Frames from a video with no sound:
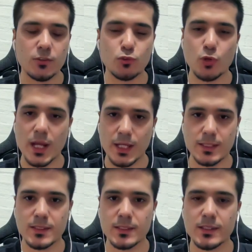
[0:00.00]

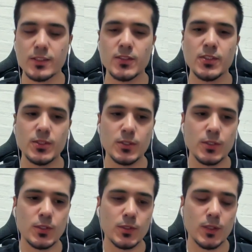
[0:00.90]
trend
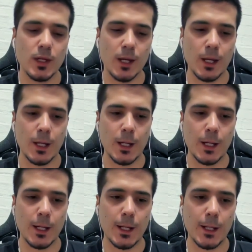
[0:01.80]
to
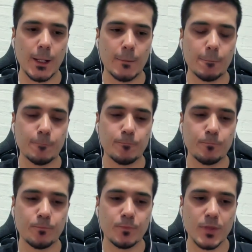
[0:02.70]
um,
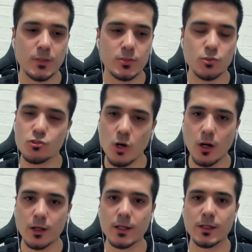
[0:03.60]
to
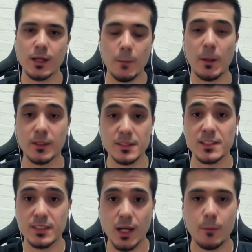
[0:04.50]
talk about this
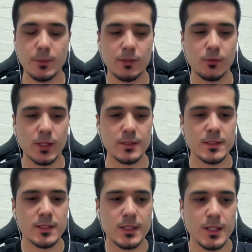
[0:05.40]
topic, right?
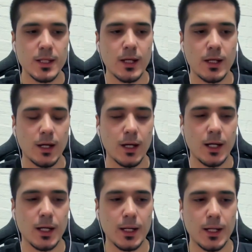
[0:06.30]

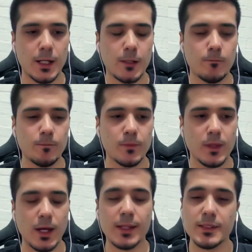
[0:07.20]
Um,
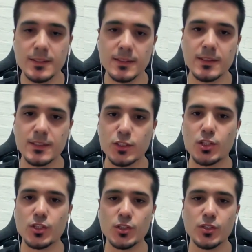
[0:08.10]
and this is to
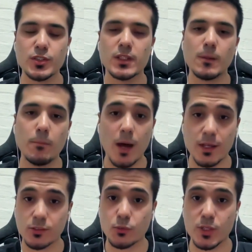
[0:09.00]
use
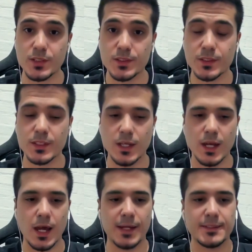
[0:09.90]
Postgres
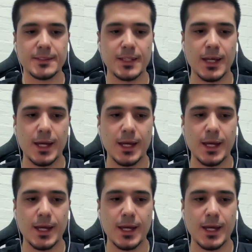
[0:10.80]
as